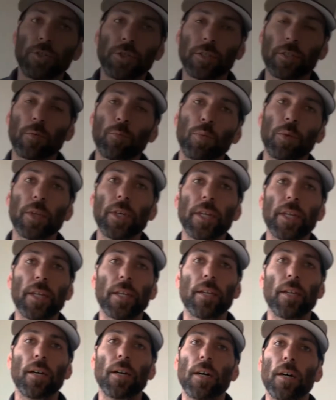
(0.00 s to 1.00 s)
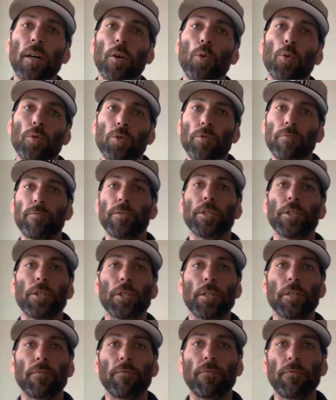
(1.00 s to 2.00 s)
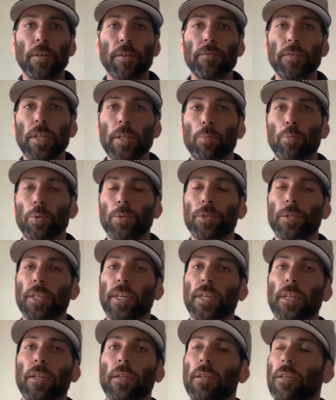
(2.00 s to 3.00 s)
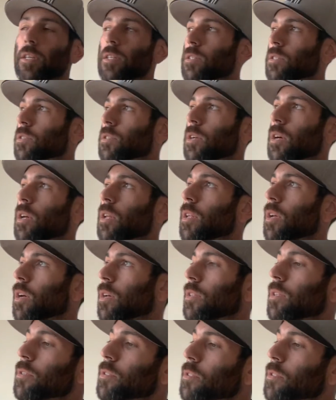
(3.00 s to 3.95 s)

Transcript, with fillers: Just completed UltraVision 50% install on